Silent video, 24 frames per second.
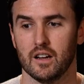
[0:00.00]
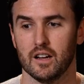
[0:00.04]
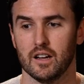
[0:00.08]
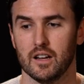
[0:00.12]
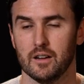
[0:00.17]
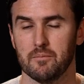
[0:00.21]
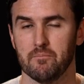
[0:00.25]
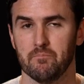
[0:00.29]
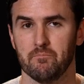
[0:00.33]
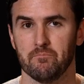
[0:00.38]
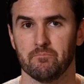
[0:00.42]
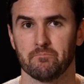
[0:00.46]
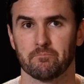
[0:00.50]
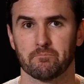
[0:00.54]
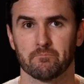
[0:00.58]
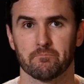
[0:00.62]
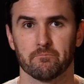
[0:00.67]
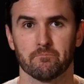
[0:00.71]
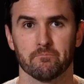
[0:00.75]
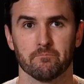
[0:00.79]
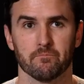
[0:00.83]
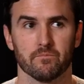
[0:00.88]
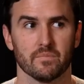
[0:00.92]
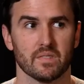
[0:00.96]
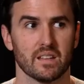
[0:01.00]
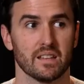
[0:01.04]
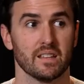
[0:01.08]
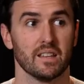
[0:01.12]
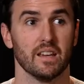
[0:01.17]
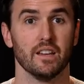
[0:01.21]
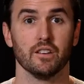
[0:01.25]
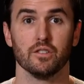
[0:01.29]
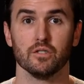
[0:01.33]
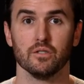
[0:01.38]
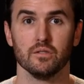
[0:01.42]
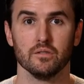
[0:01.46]
um,
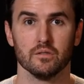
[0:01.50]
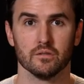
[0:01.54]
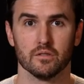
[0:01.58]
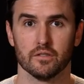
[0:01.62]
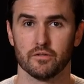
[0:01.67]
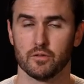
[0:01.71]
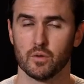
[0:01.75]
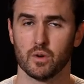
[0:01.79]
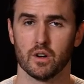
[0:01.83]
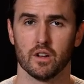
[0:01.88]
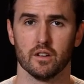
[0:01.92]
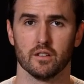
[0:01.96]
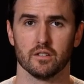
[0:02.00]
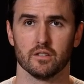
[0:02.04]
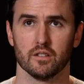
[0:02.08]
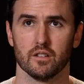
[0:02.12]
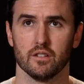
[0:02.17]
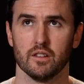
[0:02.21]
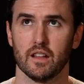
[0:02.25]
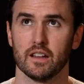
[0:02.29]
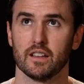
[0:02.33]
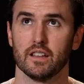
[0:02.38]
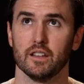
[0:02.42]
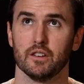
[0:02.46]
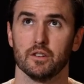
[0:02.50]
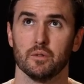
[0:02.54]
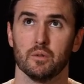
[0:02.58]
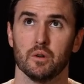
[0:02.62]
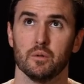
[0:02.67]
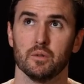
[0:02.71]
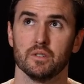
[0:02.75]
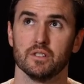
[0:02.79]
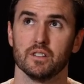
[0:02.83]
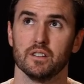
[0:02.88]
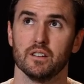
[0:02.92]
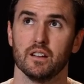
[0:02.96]
Kindle, if you want to uh, not Kindle,
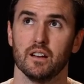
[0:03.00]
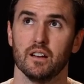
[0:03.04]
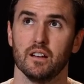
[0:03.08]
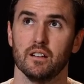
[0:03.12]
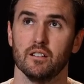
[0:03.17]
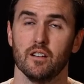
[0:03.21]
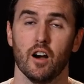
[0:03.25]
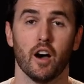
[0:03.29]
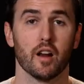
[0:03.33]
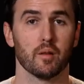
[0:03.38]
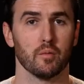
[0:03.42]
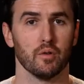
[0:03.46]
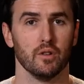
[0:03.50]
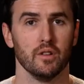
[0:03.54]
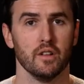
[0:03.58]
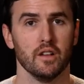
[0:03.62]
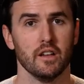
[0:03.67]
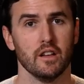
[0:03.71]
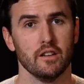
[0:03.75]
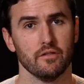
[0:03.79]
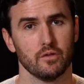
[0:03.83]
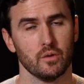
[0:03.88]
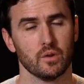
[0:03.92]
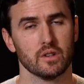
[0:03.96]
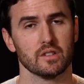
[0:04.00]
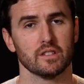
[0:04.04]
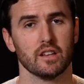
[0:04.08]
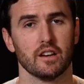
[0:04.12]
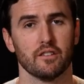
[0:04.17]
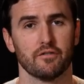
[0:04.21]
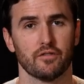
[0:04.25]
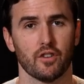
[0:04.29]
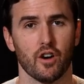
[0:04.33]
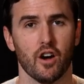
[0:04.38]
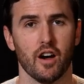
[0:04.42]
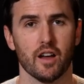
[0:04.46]
what was it? Uh, Audible. If you want to
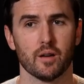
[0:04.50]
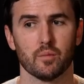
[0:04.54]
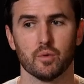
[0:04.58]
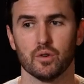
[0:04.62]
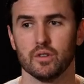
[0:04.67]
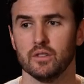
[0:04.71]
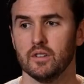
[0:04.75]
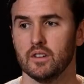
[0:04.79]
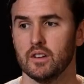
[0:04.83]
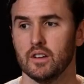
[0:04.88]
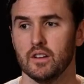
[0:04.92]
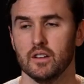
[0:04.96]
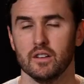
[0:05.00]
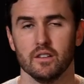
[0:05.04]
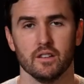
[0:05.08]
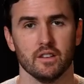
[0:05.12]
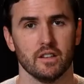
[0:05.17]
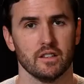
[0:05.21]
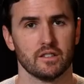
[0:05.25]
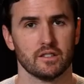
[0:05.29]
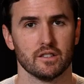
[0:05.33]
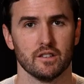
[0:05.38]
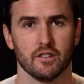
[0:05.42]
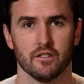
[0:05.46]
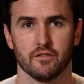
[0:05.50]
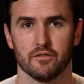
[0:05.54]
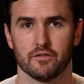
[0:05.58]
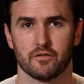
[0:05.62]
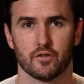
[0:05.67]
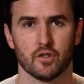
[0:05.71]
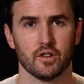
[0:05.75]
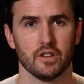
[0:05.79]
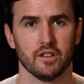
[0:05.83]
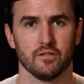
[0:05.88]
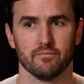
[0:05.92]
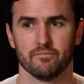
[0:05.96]
sign up for Audible, it's a
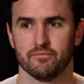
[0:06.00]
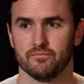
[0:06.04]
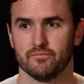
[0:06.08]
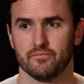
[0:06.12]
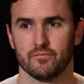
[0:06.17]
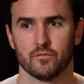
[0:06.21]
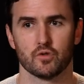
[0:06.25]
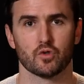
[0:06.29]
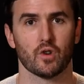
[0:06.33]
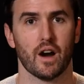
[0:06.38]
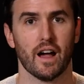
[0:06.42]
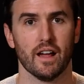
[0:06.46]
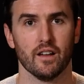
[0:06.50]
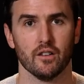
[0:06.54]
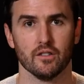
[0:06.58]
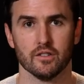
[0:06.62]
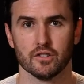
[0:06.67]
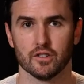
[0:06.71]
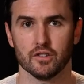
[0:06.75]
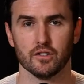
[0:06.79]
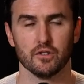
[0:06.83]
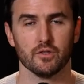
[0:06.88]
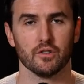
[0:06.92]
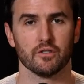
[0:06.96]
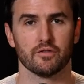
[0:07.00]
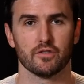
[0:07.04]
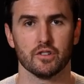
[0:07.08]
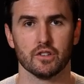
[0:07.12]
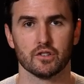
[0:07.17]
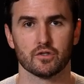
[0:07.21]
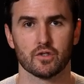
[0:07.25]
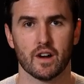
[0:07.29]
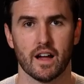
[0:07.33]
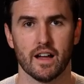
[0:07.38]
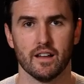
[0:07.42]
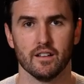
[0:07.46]
free trial, and you do a
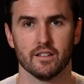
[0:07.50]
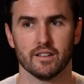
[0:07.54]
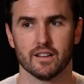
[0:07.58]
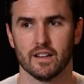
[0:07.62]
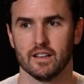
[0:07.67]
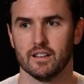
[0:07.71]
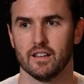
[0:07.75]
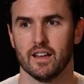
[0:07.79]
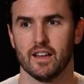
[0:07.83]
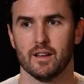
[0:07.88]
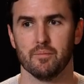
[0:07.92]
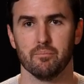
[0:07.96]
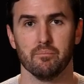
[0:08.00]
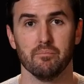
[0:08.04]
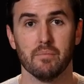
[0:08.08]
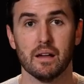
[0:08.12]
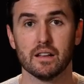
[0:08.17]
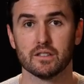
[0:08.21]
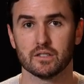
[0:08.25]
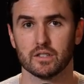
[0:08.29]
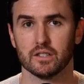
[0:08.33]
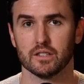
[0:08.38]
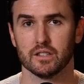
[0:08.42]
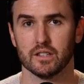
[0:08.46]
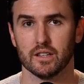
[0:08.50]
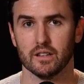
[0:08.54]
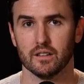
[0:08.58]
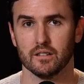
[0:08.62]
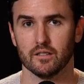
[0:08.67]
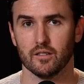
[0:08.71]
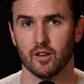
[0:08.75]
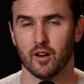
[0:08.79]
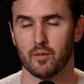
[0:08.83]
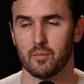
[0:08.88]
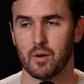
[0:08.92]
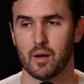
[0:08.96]
free trial." And I had mentioned it
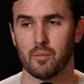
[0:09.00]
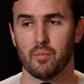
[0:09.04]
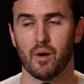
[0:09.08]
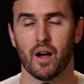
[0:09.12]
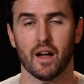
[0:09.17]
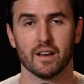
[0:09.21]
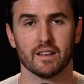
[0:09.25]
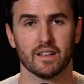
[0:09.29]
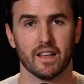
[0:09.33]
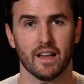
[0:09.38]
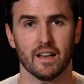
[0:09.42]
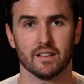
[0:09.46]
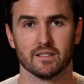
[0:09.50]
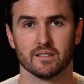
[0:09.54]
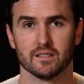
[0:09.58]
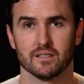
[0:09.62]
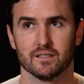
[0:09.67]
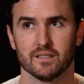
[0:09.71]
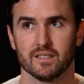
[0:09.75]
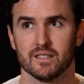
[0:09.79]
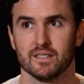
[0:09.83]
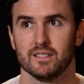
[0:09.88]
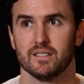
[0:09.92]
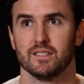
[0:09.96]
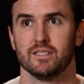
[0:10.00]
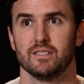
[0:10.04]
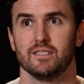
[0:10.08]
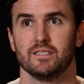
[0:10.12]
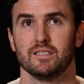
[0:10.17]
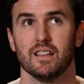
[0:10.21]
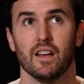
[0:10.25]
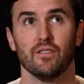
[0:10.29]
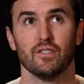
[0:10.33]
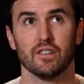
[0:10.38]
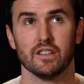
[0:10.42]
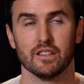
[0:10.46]
on my podcast
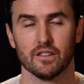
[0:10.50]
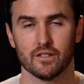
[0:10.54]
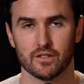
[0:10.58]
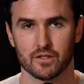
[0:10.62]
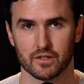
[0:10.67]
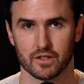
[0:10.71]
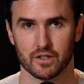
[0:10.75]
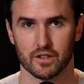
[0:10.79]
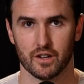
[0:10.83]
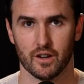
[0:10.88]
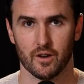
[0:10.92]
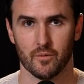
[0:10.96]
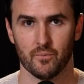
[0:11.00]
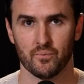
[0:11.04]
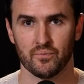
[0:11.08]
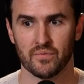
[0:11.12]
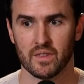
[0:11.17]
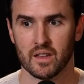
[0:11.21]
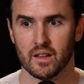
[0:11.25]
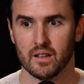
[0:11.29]
seven years ago